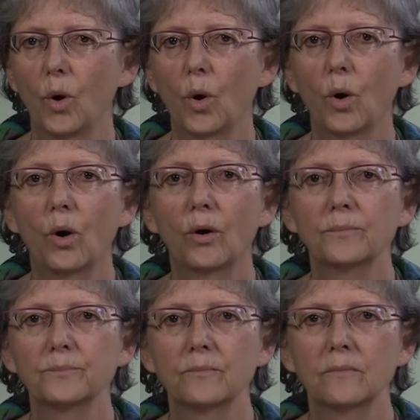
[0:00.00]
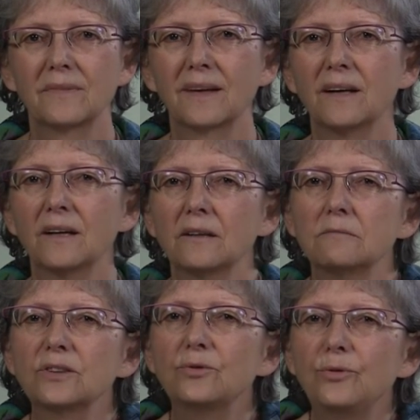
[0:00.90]
Or
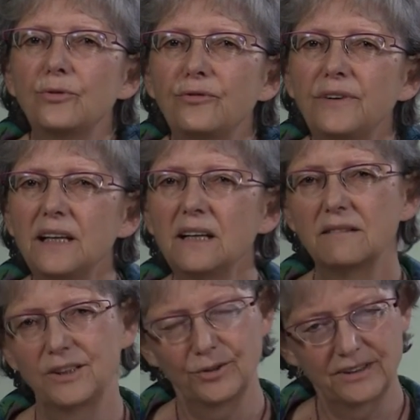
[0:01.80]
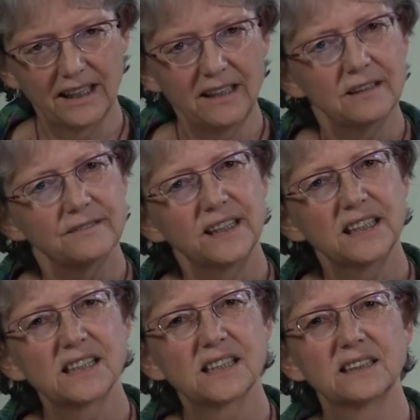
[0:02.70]
what do you feel when you think of
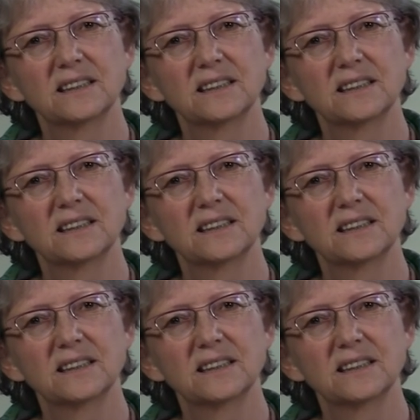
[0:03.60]
this?